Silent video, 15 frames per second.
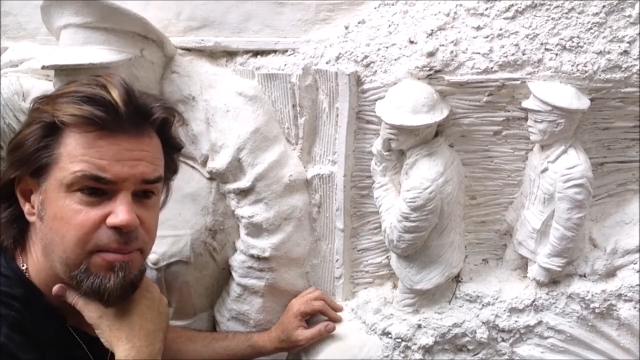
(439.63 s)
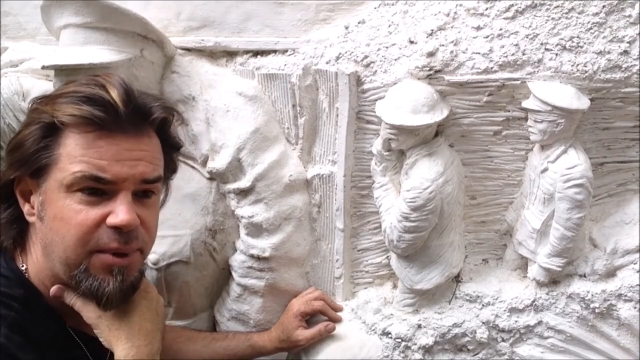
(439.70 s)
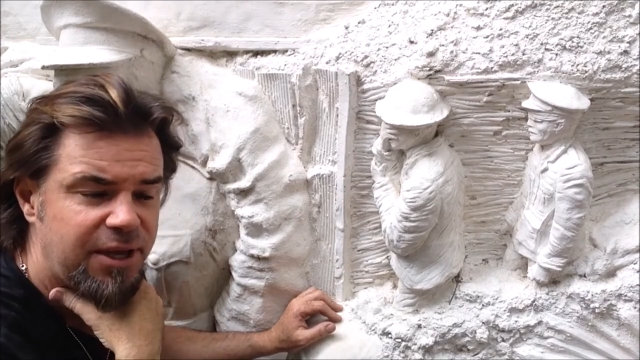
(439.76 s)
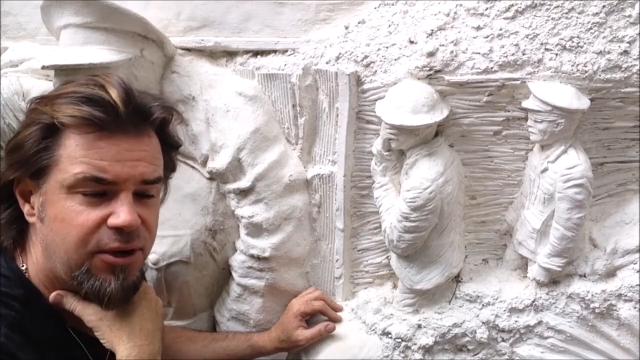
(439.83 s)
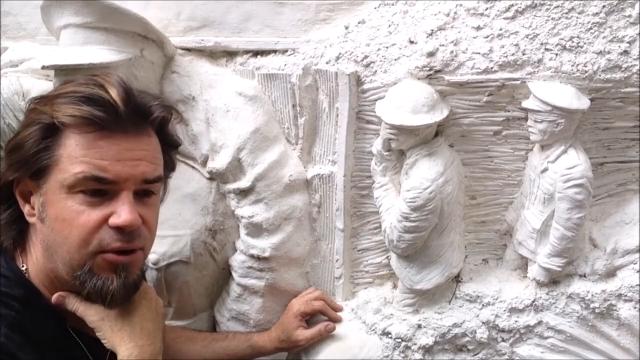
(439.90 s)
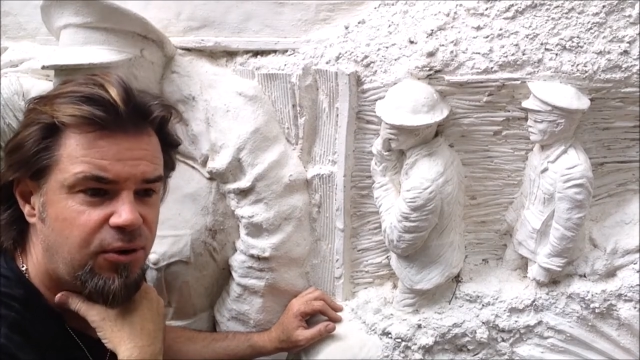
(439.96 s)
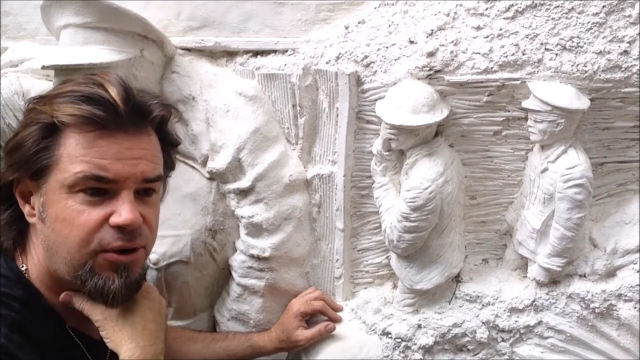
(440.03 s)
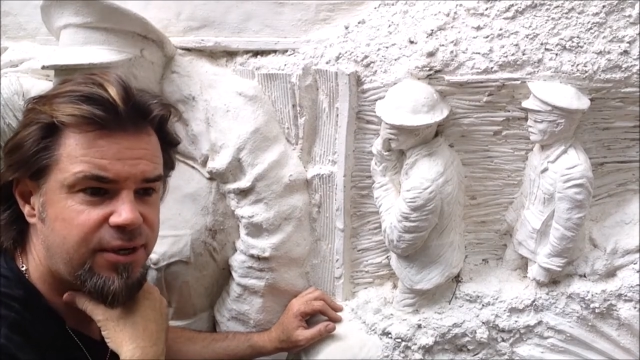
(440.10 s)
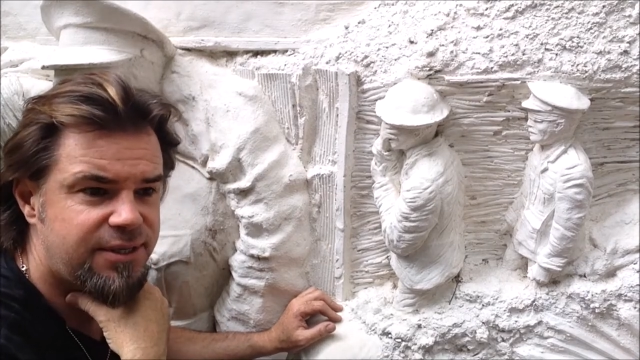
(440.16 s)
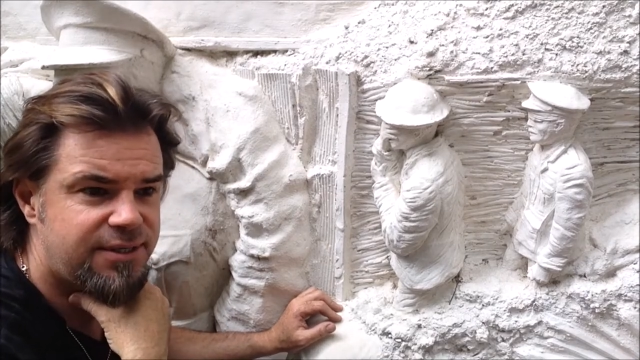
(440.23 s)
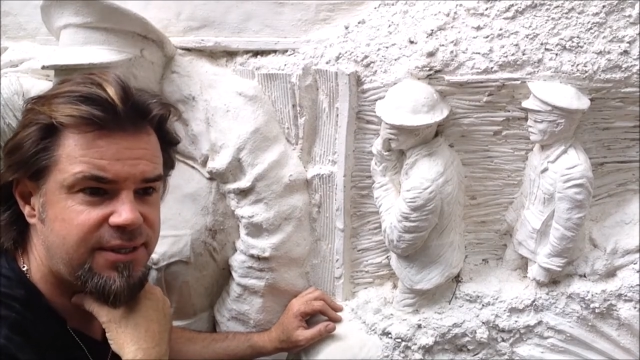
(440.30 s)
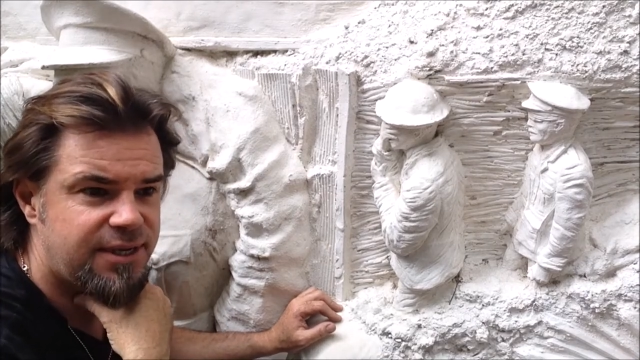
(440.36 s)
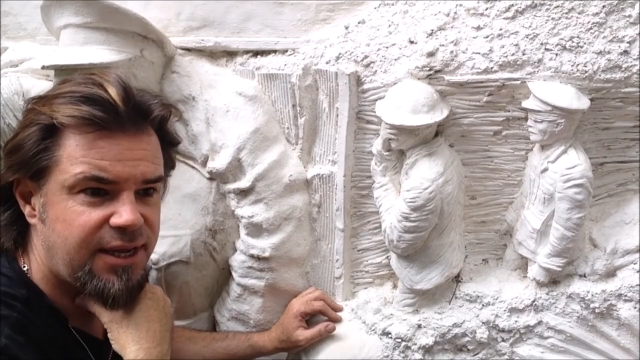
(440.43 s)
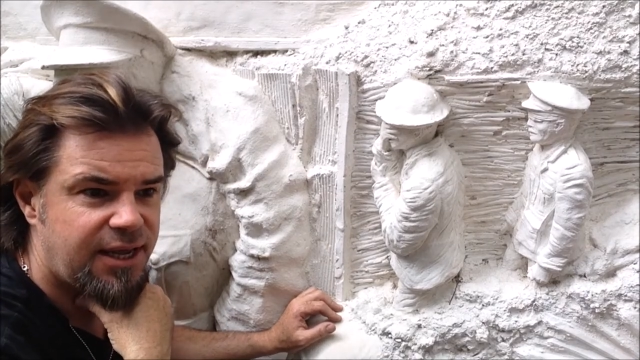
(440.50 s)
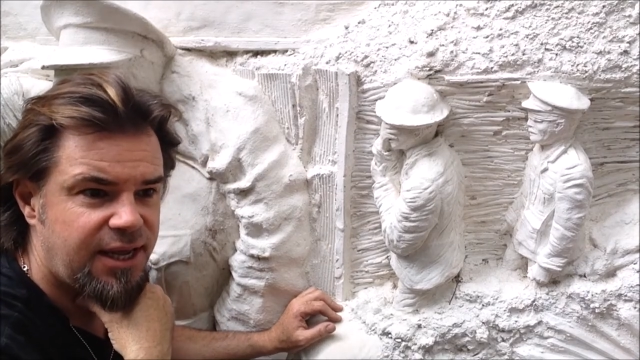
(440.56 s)

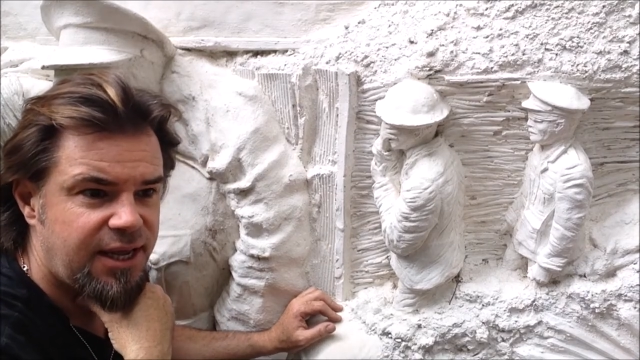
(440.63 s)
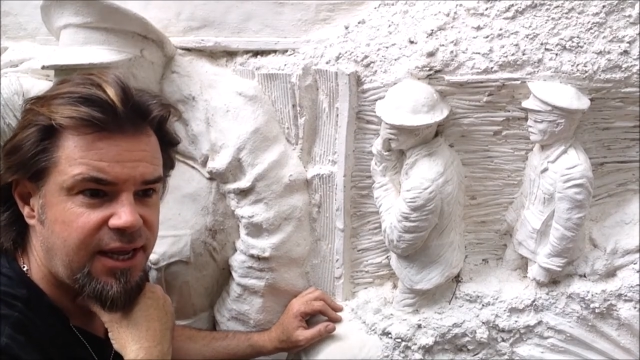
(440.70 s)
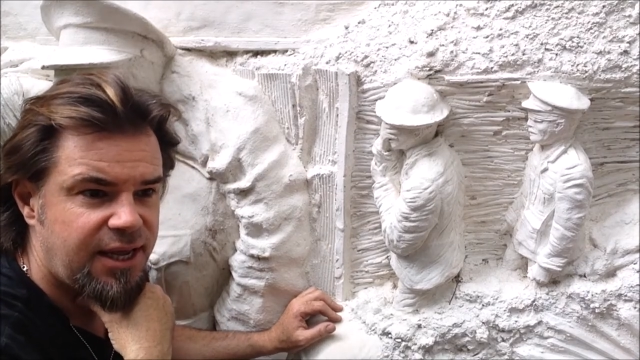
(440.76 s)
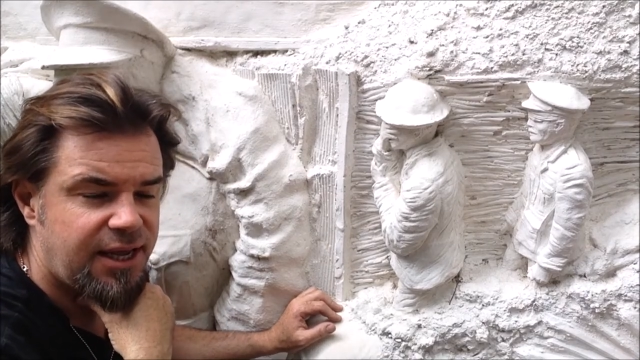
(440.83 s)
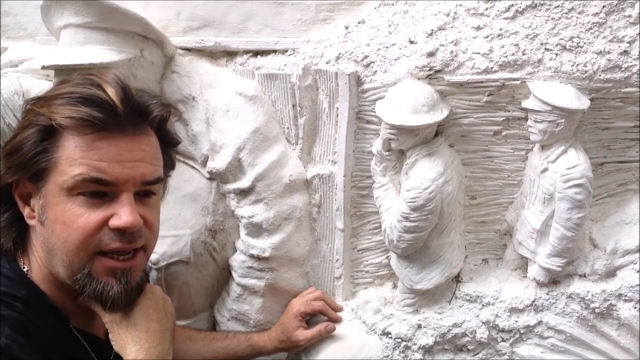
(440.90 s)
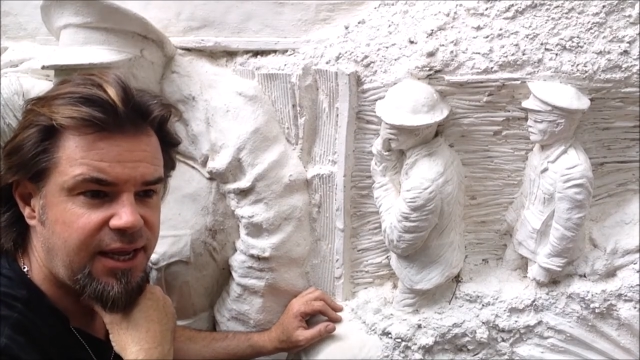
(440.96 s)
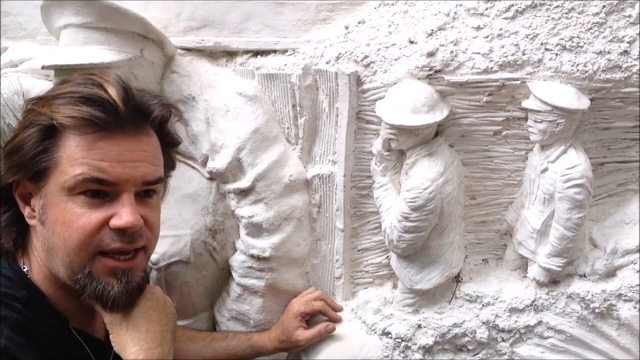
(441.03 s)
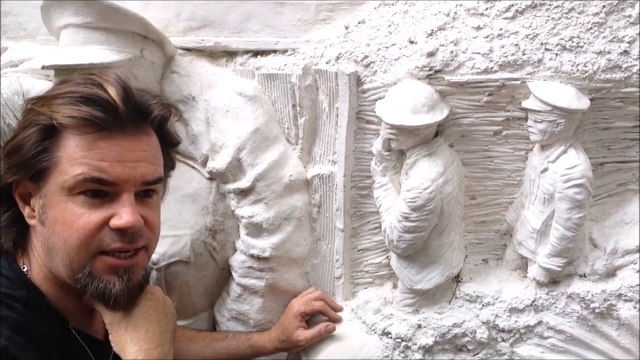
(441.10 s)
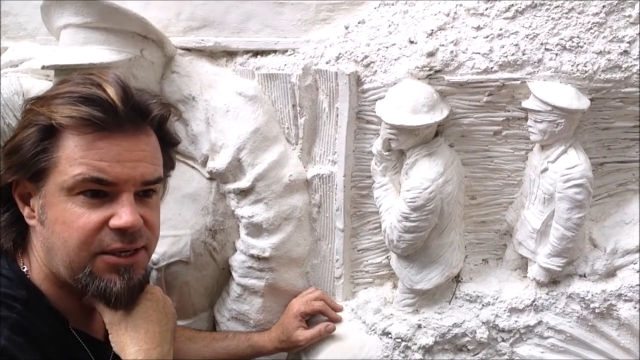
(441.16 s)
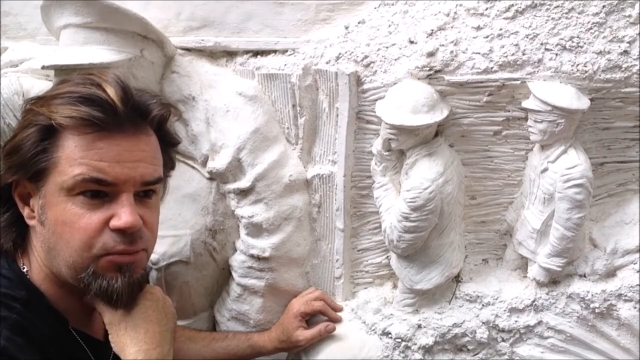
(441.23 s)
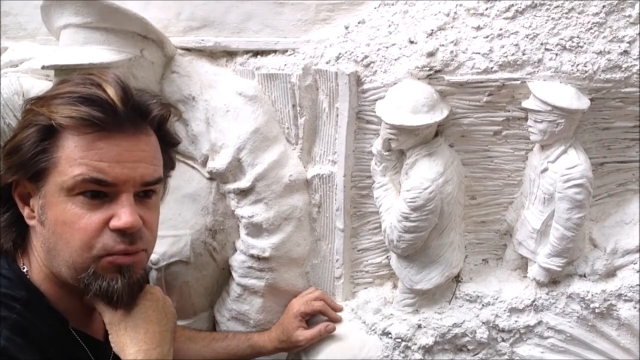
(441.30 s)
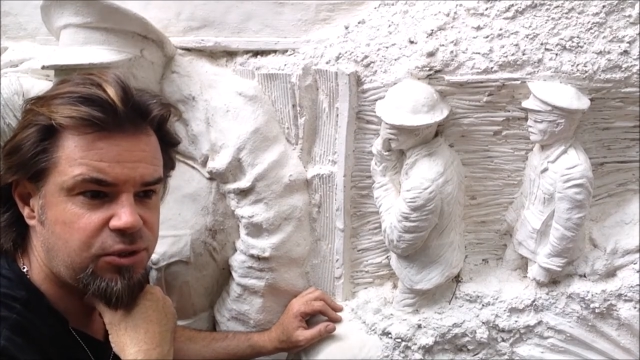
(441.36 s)
because it